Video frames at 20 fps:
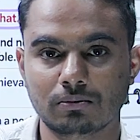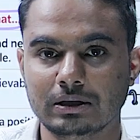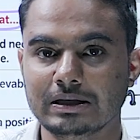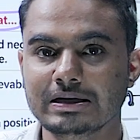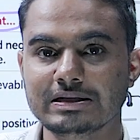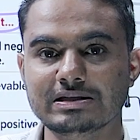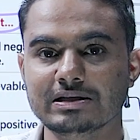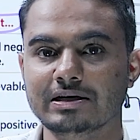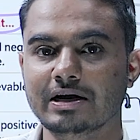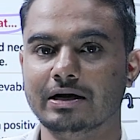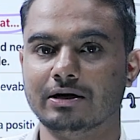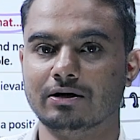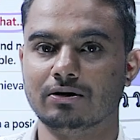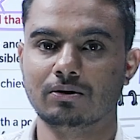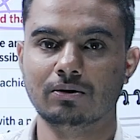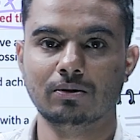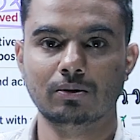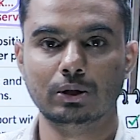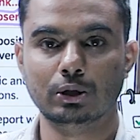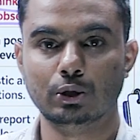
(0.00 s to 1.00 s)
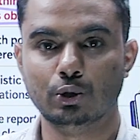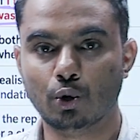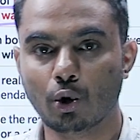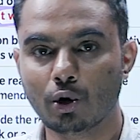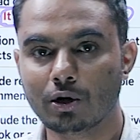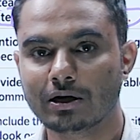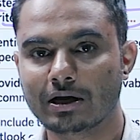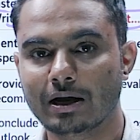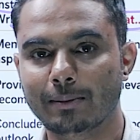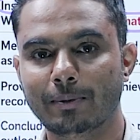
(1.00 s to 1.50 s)
incident,
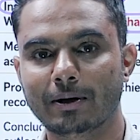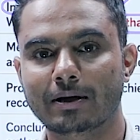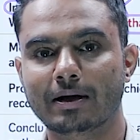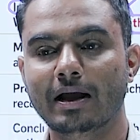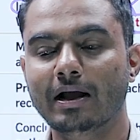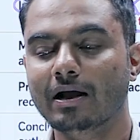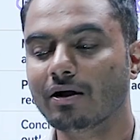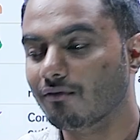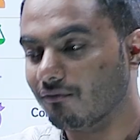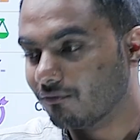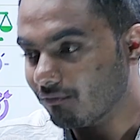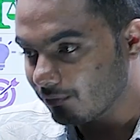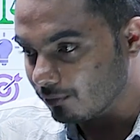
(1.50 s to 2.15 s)
don't keep it like,